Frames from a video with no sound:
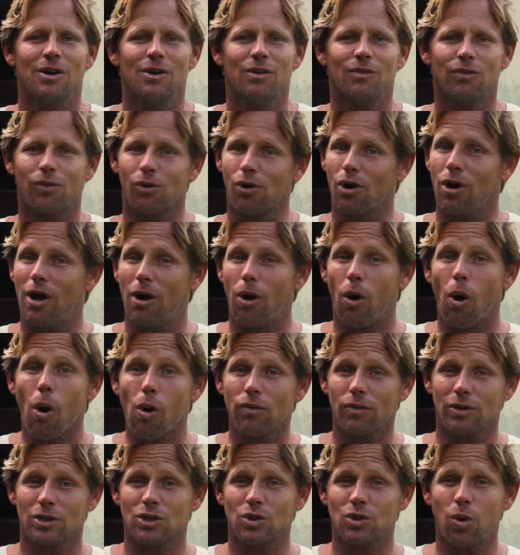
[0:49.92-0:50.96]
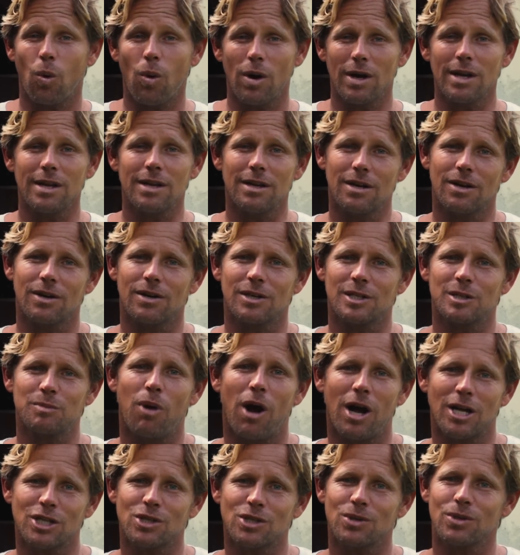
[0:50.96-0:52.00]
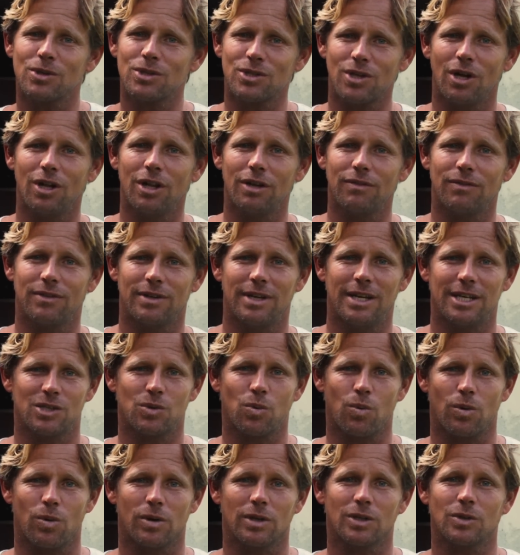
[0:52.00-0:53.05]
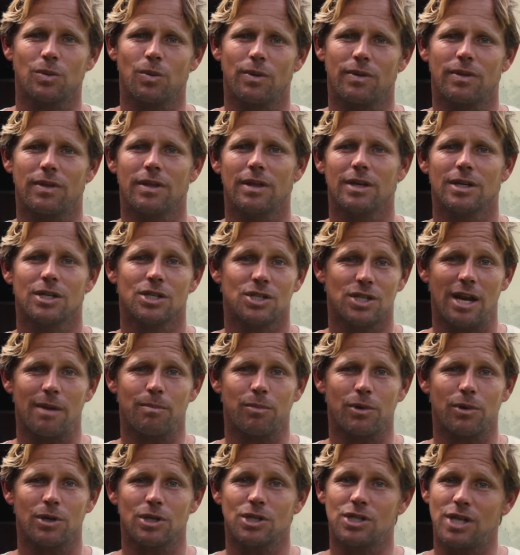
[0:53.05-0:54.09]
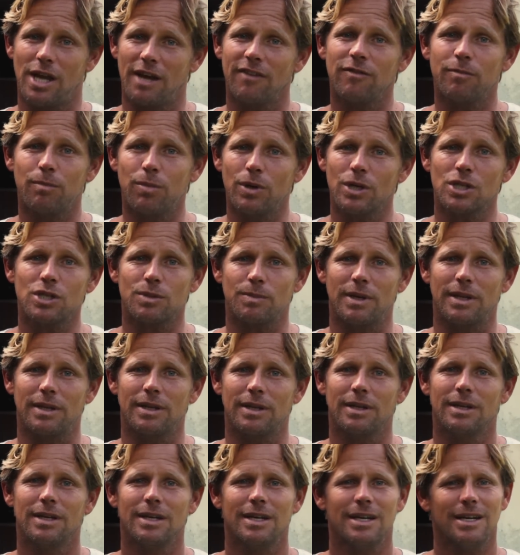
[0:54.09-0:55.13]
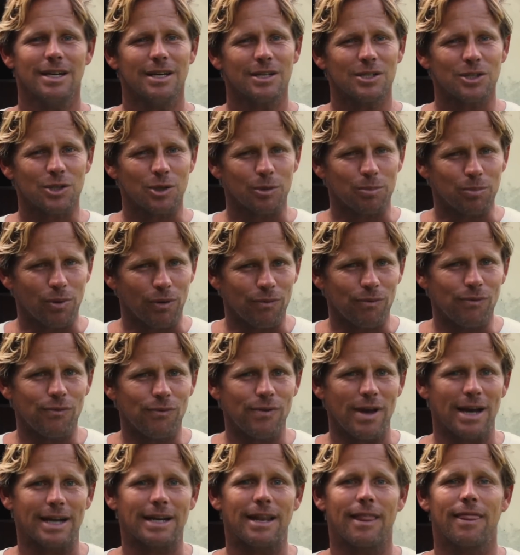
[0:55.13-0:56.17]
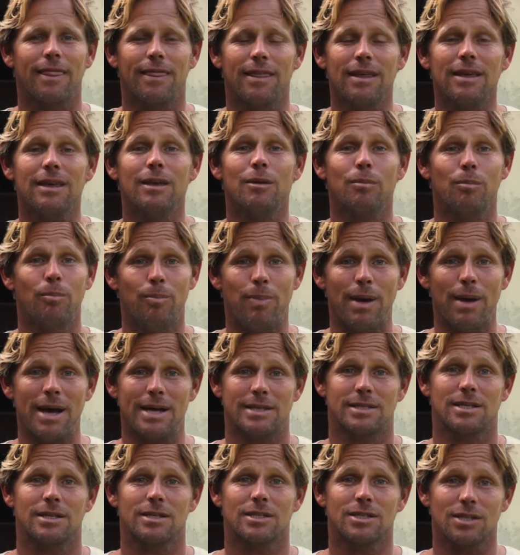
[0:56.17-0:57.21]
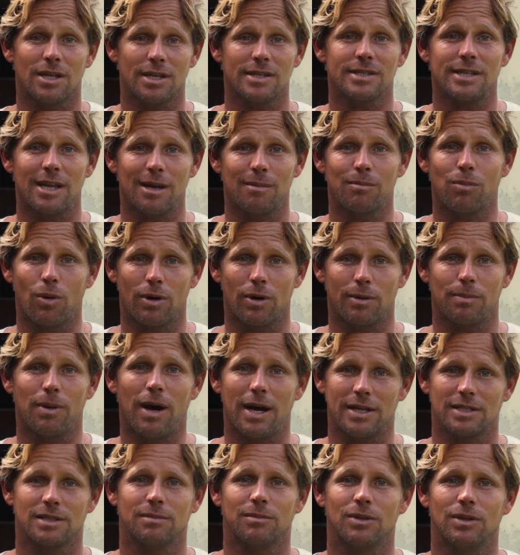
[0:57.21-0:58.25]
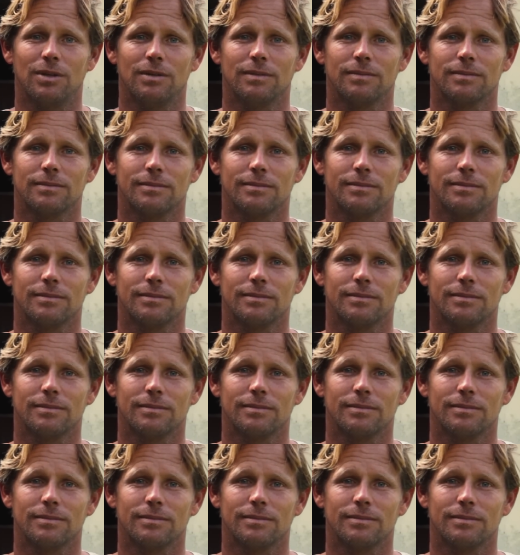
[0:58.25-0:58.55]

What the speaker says: For over 20 years, Pancho Sullivan has worked with shaper Jeff Bushman to perfect the best sunset board possible.